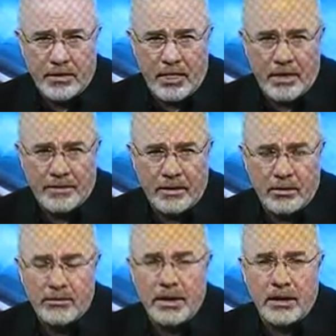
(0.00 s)
Other than the
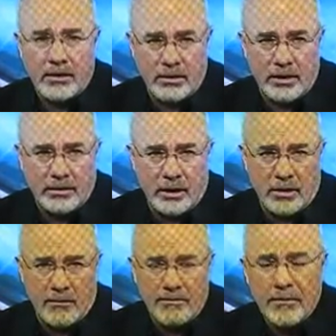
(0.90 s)
home and including
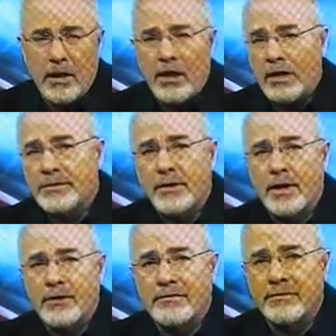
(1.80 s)
the home. And
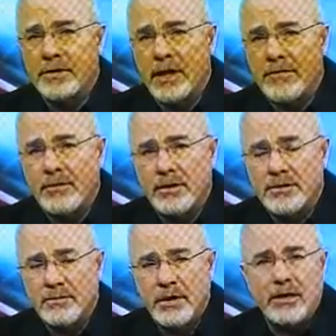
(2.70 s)
20 years from today, if you
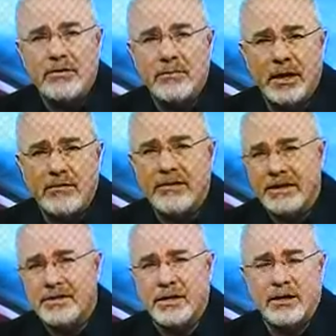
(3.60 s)
listen to me and you've been
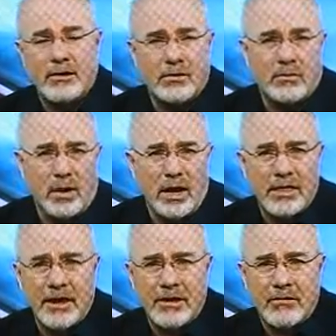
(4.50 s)
investing in a good
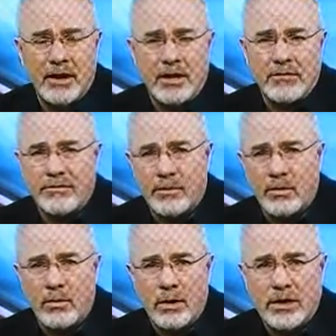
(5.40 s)
Roth IRA and
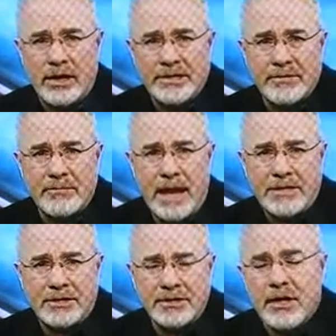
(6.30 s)
401ks with
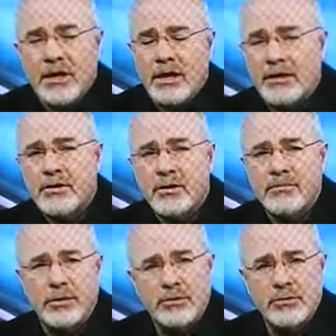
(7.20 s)
matches in
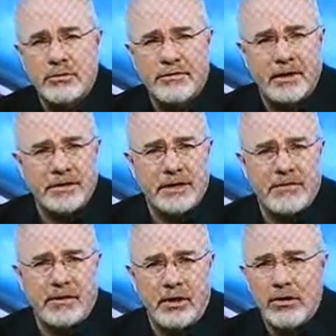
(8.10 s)
good mutual funds
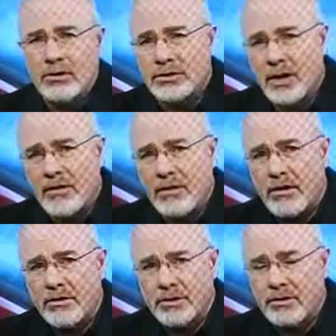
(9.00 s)
that have long track
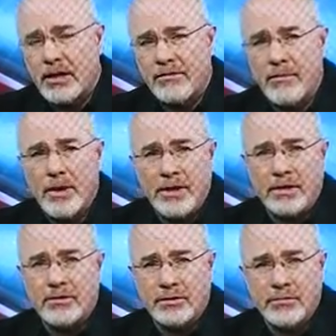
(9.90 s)
records, you'll have $1
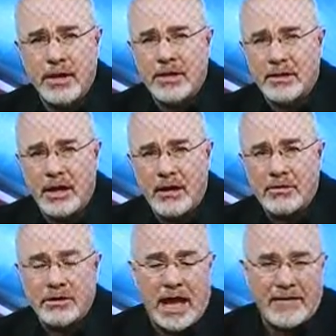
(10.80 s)
million, $2 million,
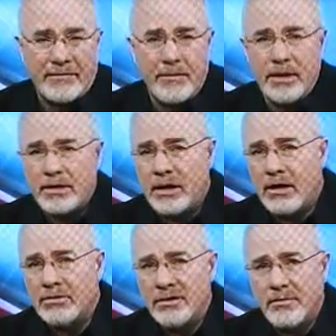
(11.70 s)

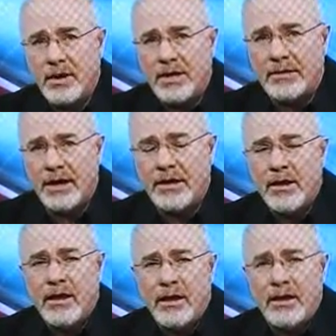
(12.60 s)
$500,000, something like that,